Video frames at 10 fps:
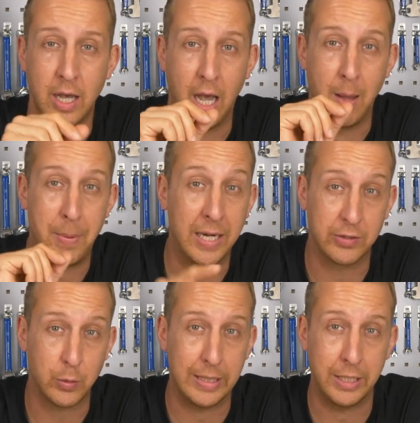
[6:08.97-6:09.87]
Uh, being
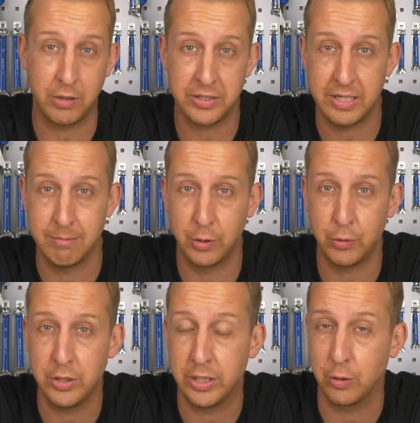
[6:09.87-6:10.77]
a 2019
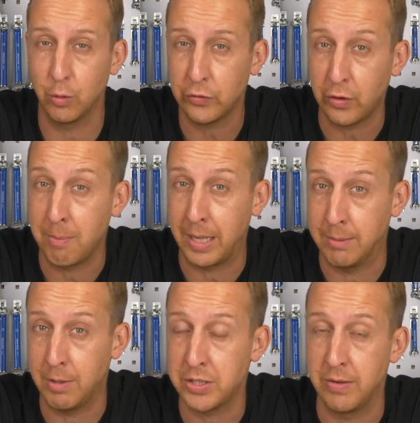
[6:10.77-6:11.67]
model, you could also make
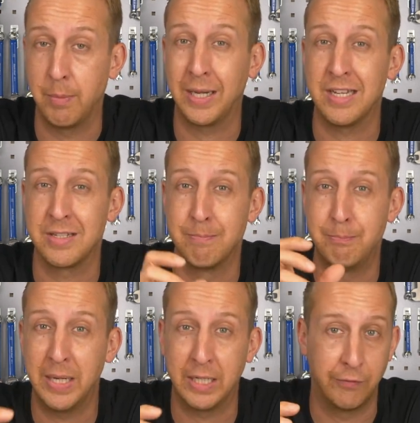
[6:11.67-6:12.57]
the most of it by getting some
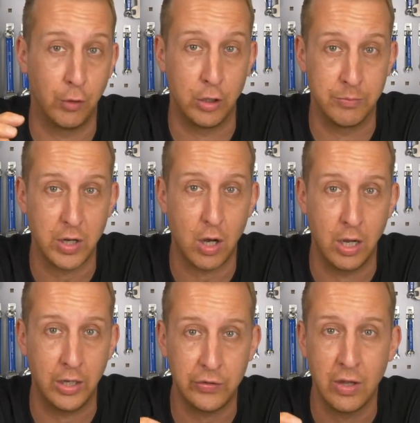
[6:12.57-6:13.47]
bigger volume
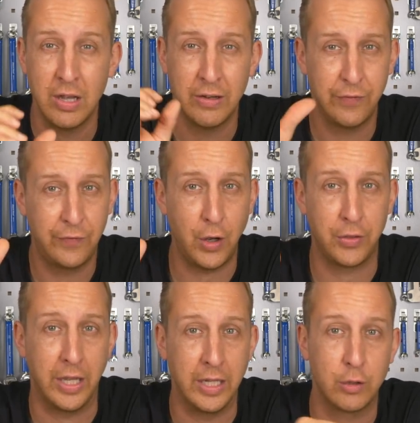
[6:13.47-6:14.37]
tyres,
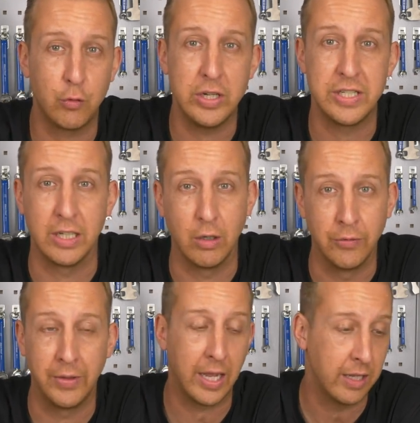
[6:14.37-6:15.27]
further increasing
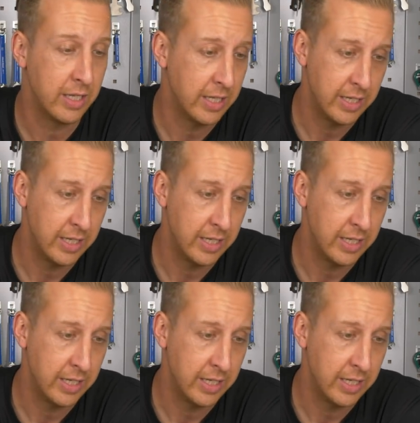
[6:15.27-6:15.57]
on that.